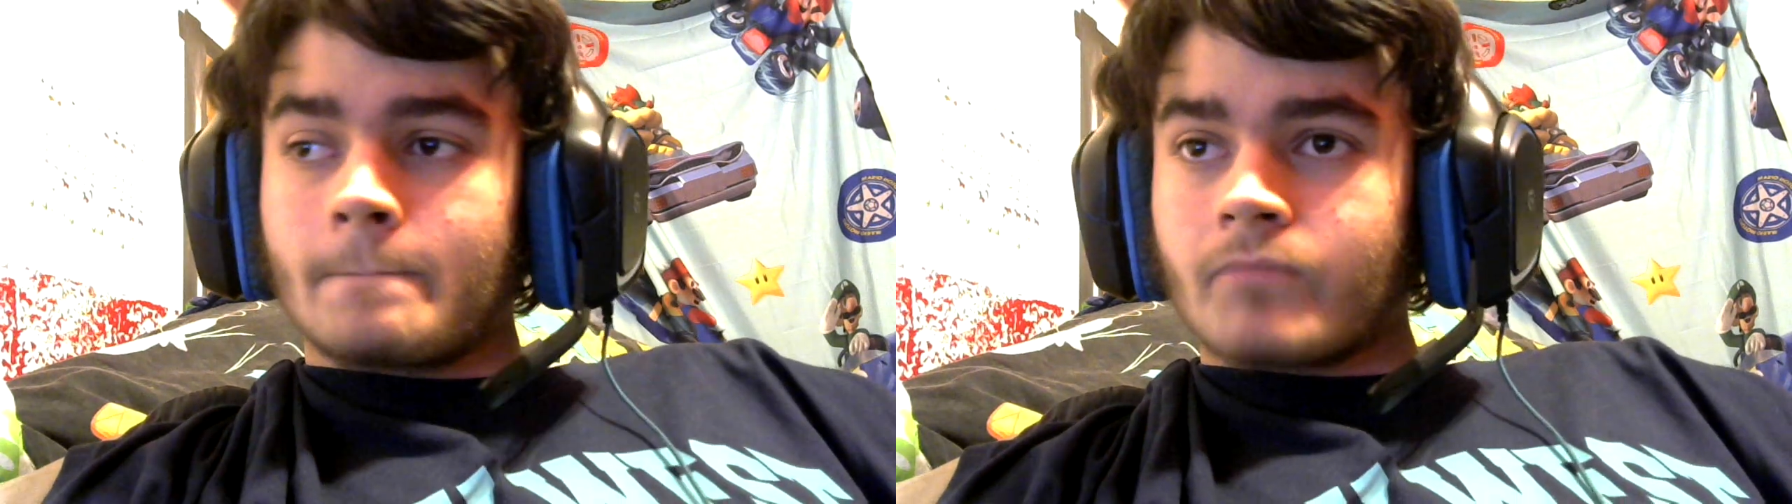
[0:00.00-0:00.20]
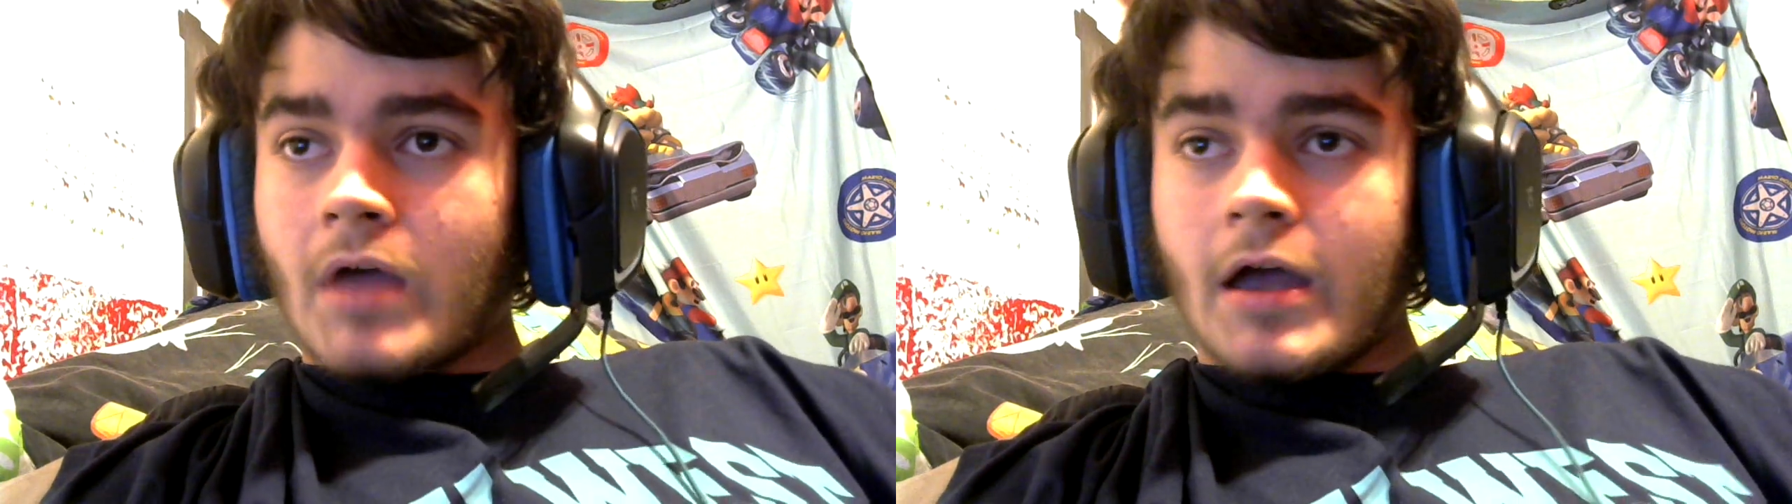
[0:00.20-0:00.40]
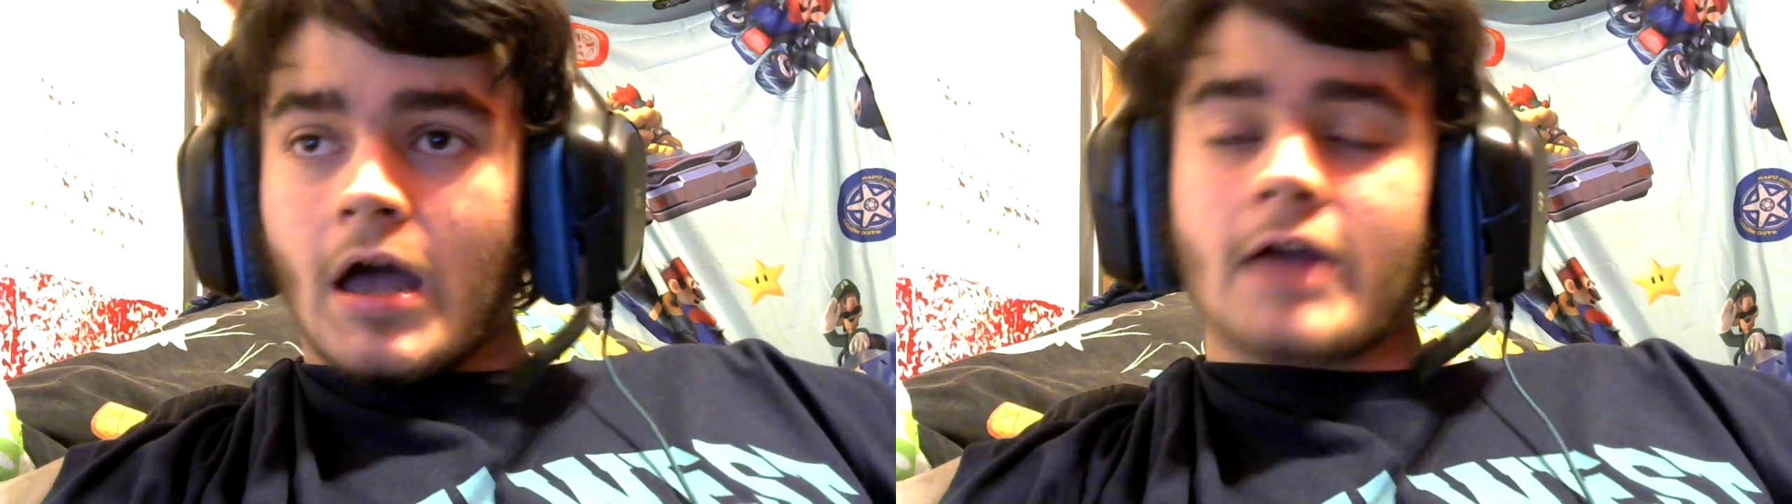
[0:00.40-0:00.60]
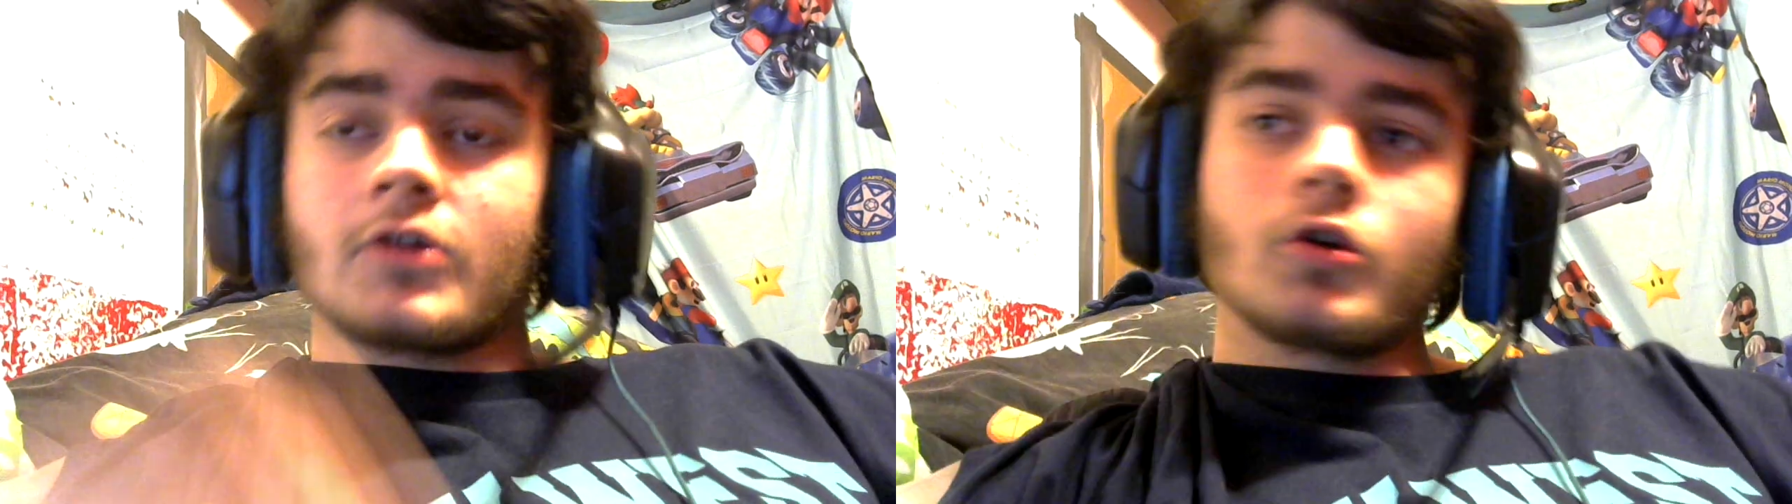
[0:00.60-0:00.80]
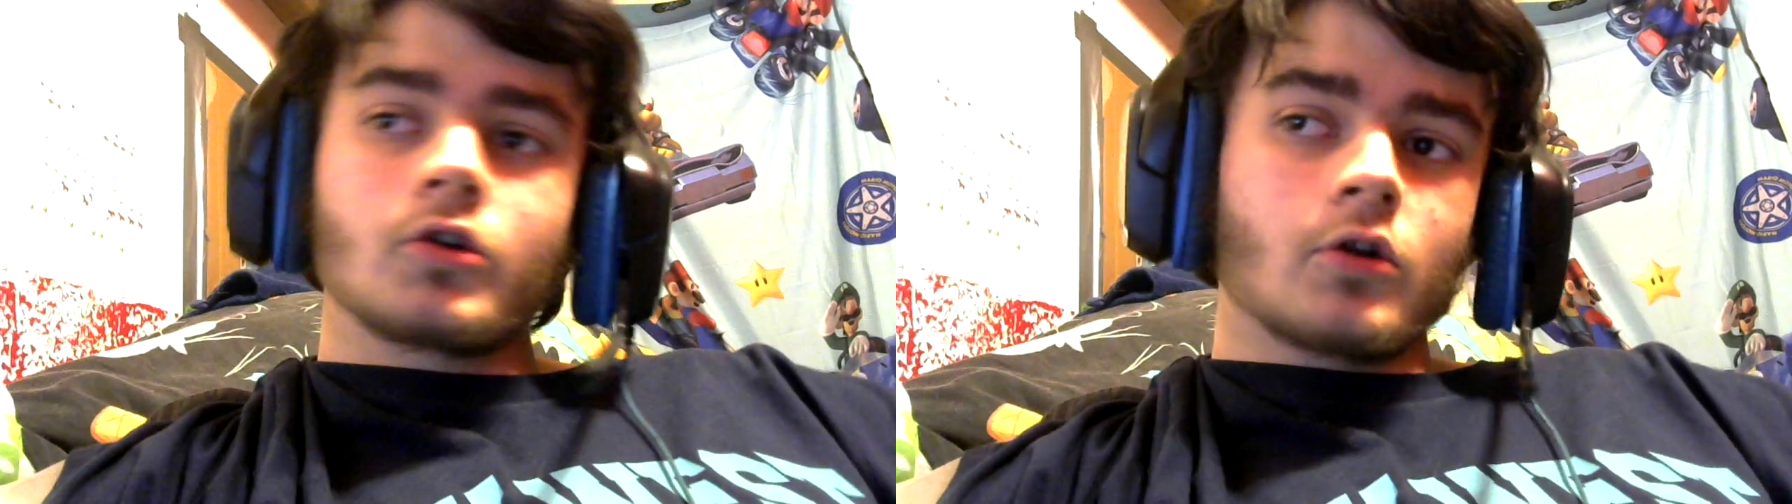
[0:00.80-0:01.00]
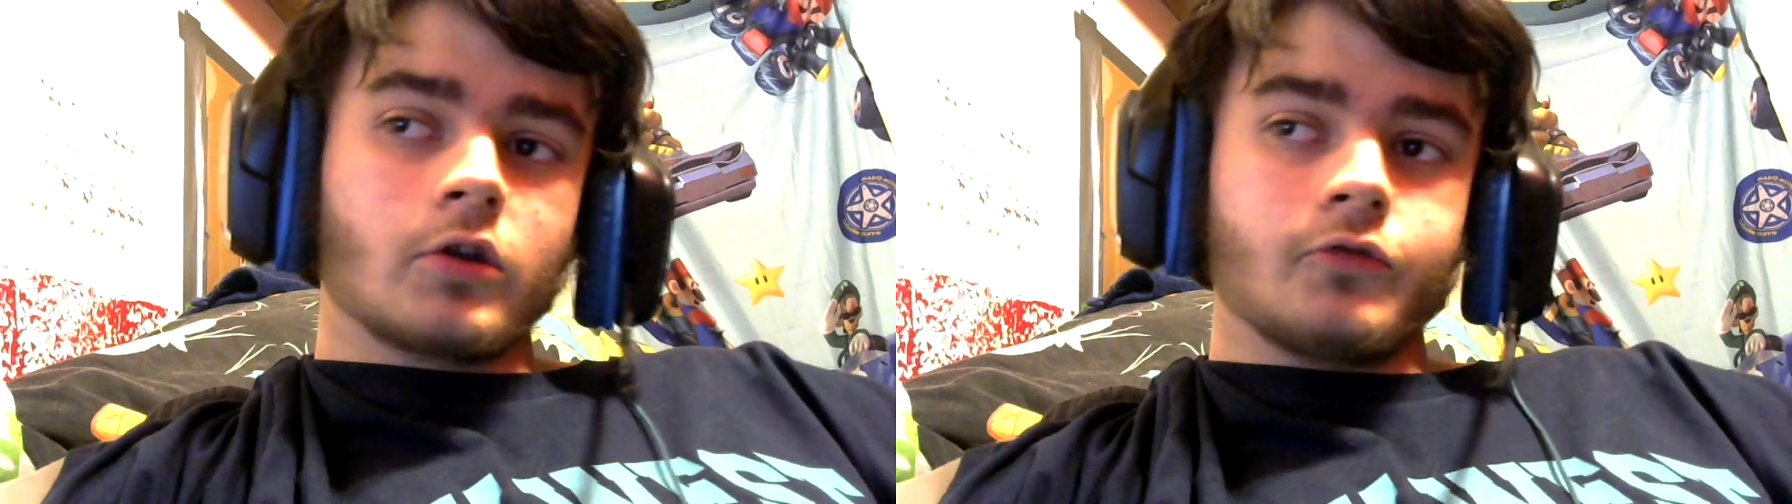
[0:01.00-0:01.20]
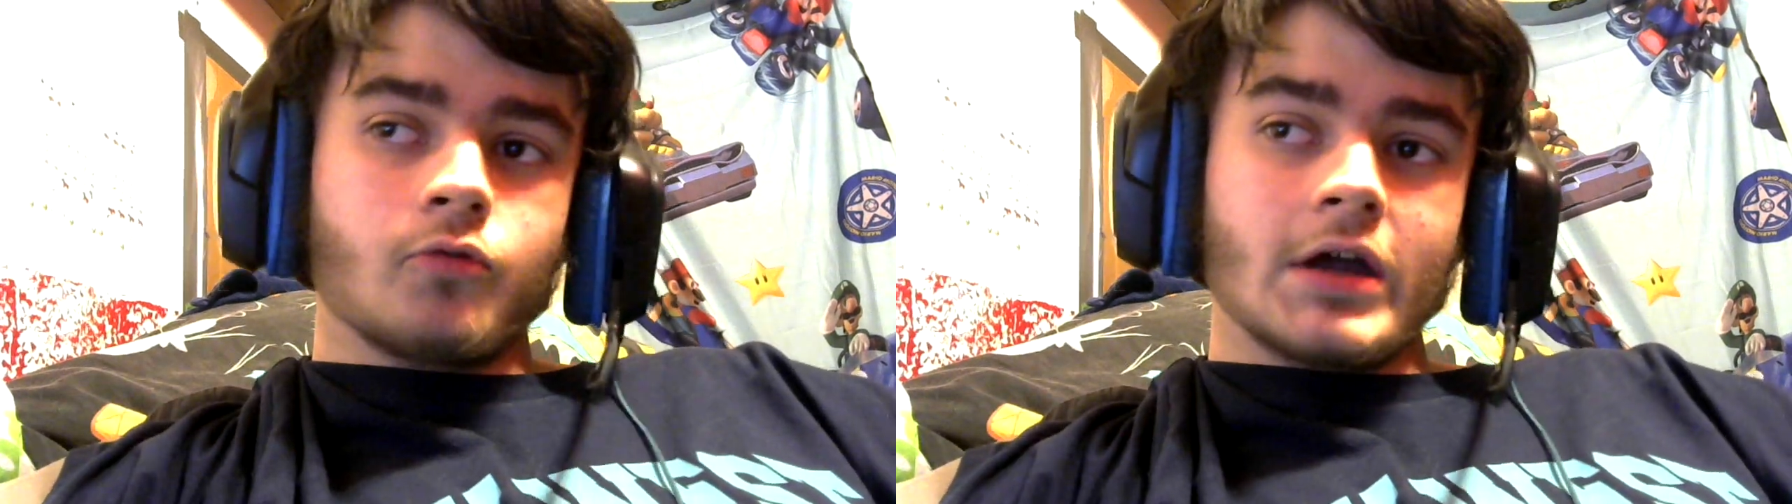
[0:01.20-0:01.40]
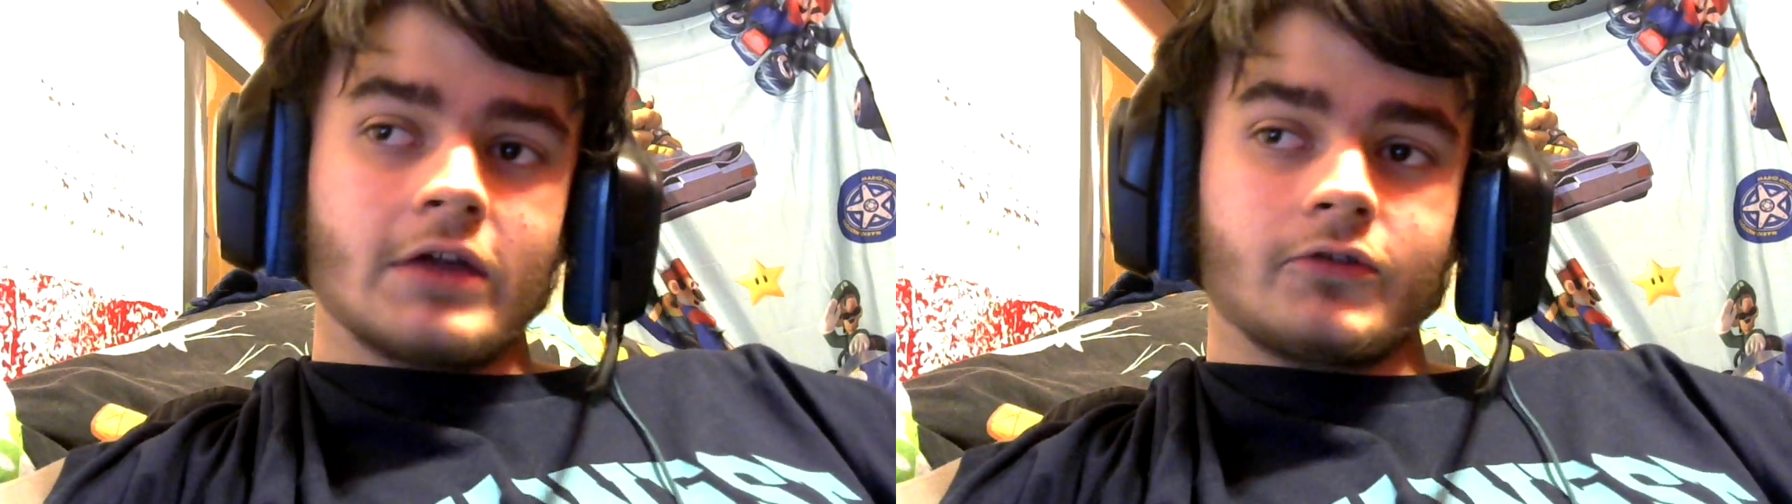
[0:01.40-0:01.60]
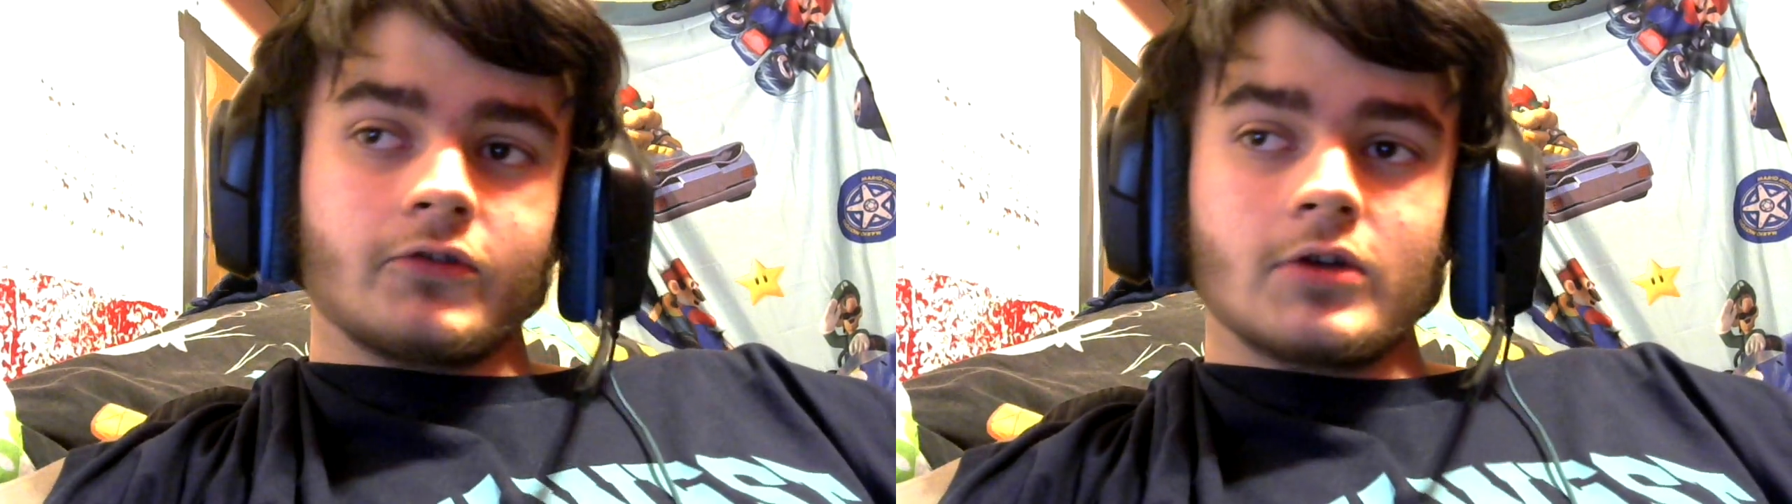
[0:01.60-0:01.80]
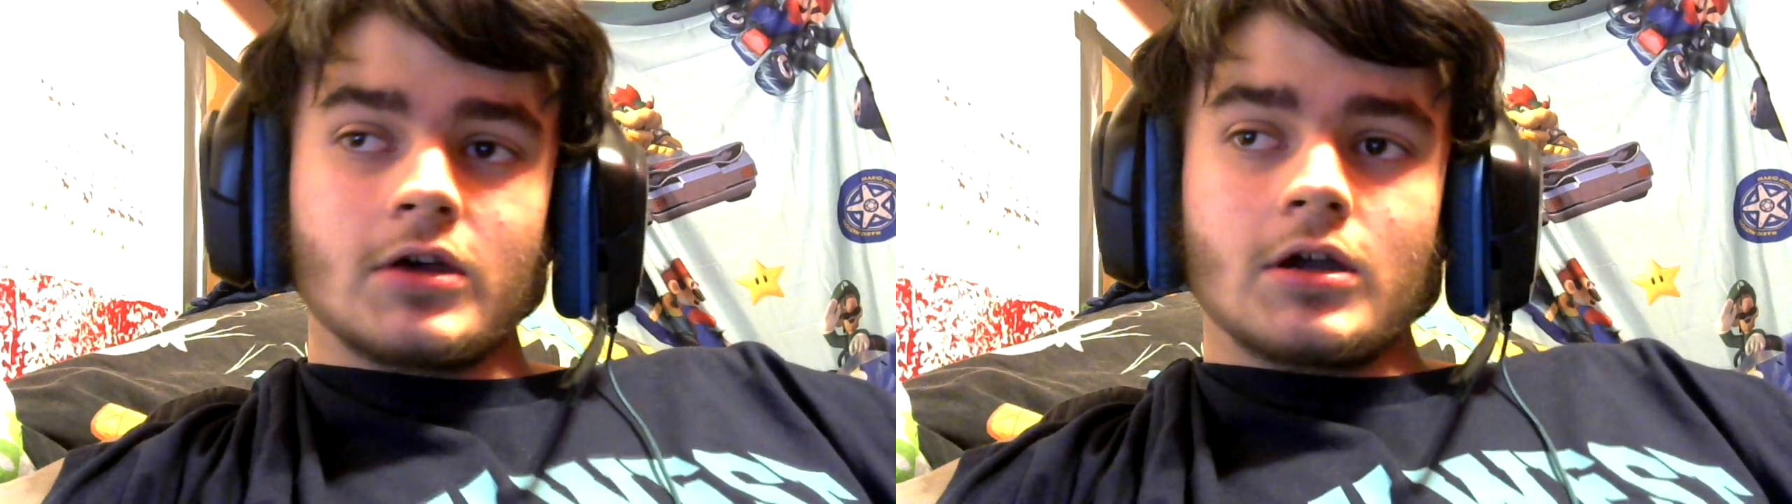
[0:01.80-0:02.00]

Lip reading: I could go to Twitch,